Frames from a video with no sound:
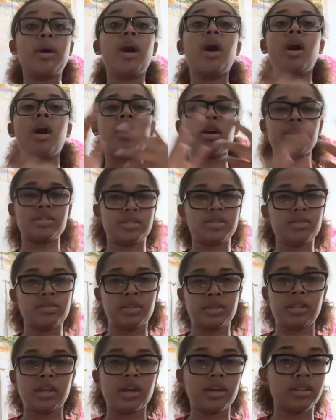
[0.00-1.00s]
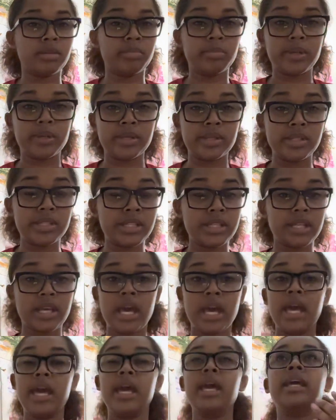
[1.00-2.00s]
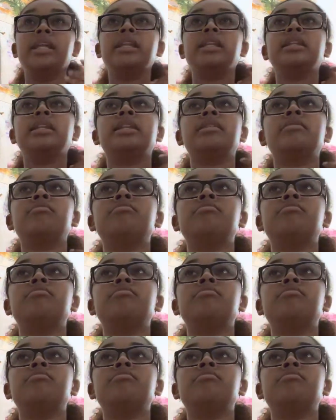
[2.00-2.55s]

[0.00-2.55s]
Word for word: onto the other person. And